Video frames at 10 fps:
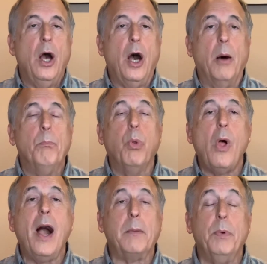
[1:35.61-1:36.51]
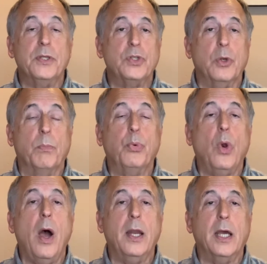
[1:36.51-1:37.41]
a blockbuster
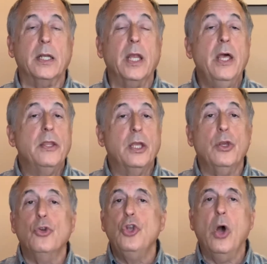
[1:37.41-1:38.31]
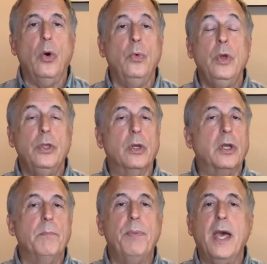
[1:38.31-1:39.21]
product that you know your
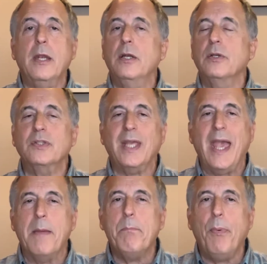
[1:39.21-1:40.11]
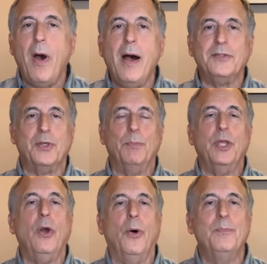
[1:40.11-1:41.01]
competitors can't possibly
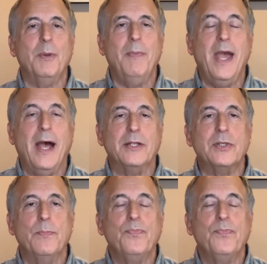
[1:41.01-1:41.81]
hope to match.